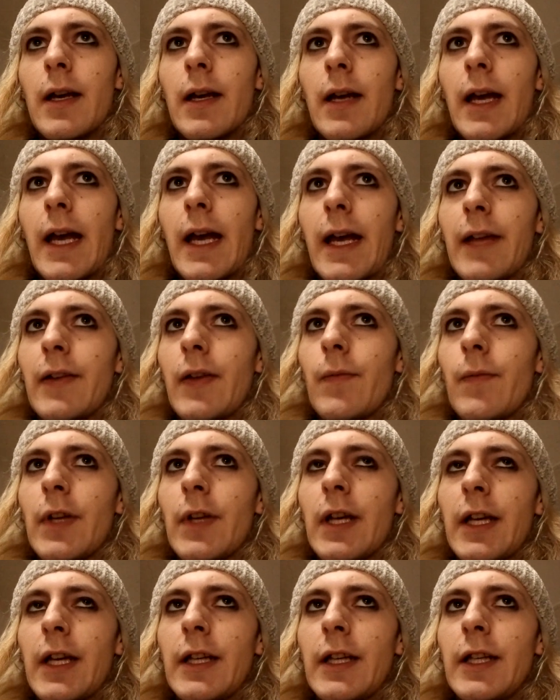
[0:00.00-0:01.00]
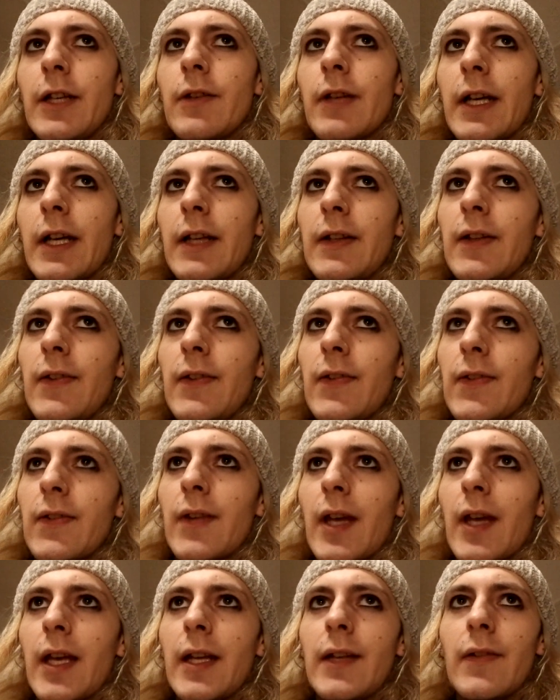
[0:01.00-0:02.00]
And in the United
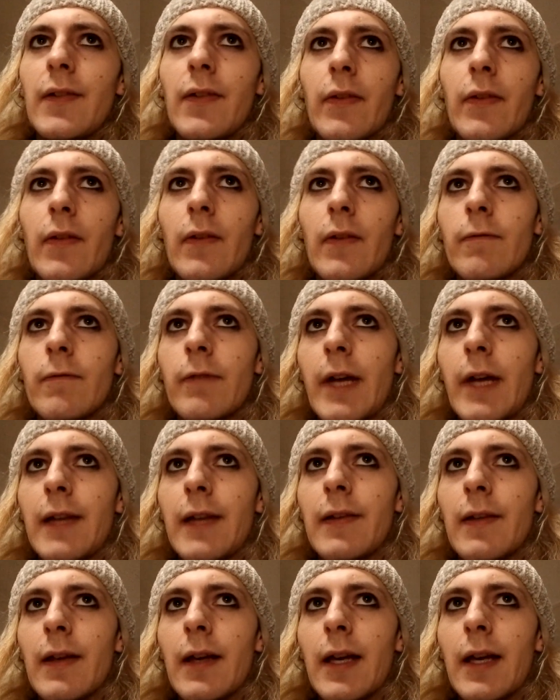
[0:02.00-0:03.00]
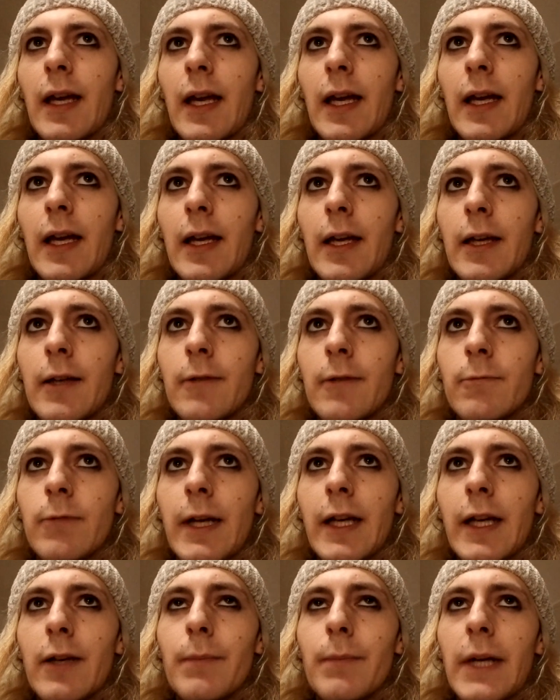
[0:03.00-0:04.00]
States, red, uh,
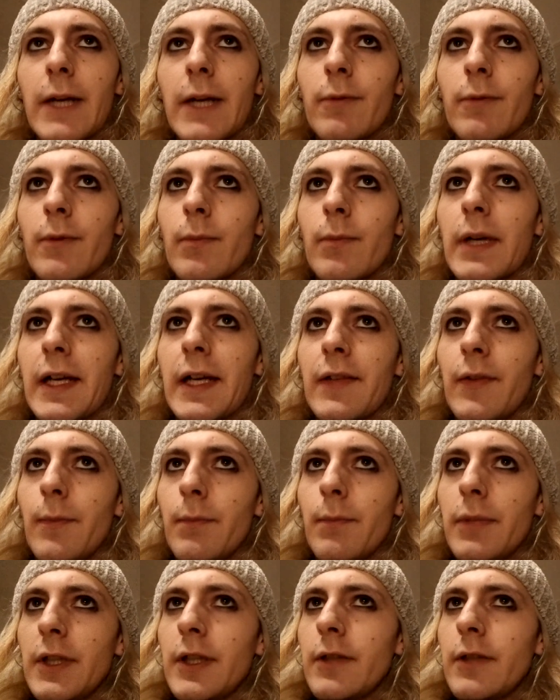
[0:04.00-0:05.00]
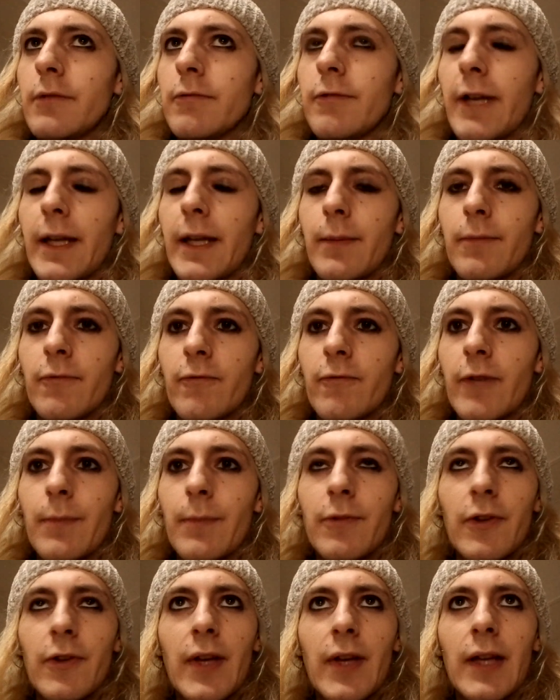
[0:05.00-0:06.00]
when combined with white and blue, re-
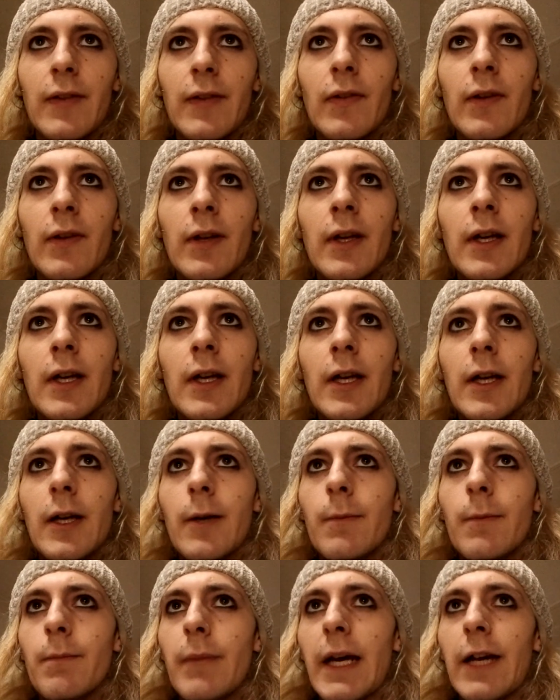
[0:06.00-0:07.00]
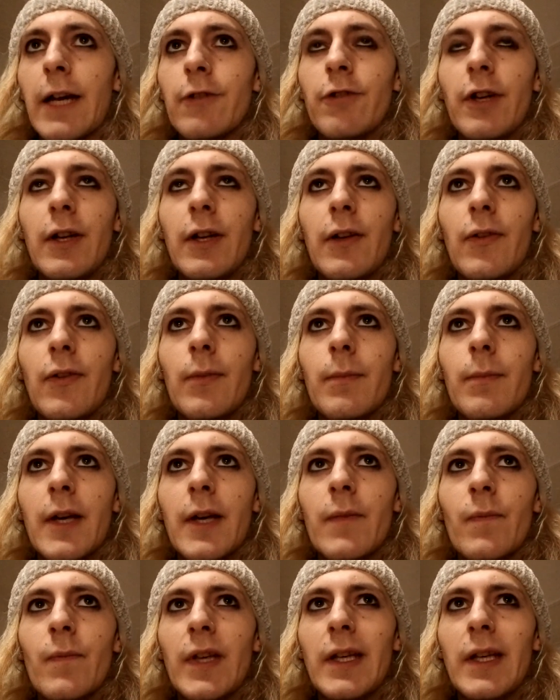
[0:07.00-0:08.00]
represents patriotism
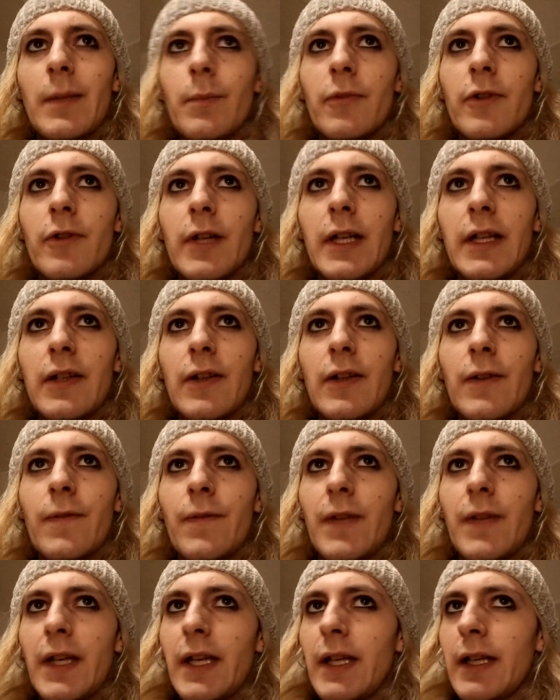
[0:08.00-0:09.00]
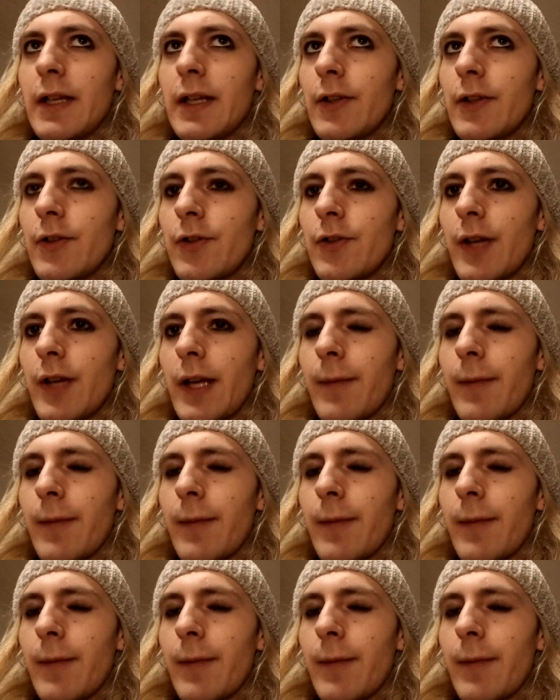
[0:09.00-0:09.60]
and the pride of the country.